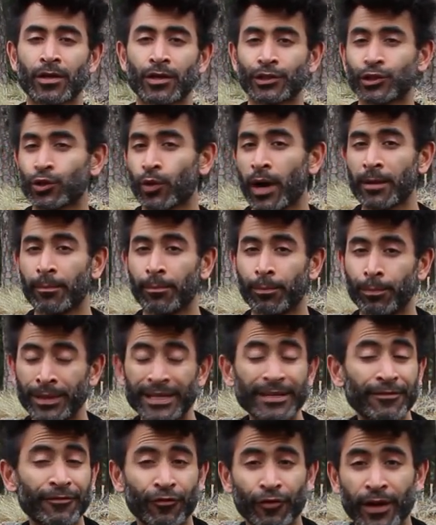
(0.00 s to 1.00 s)
So I
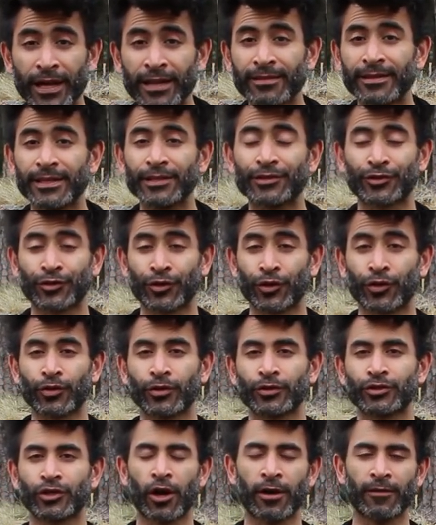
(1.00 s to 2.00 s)
befriend these
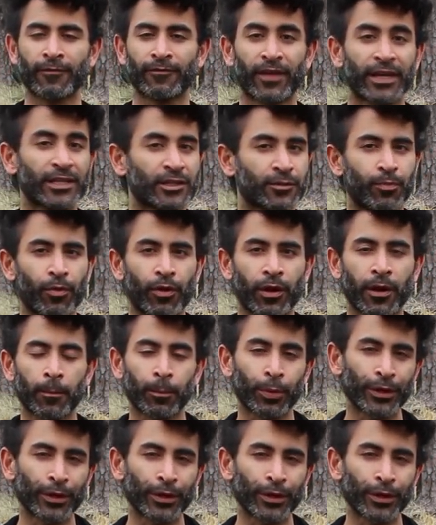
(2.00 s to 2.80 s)
girls on Facebook,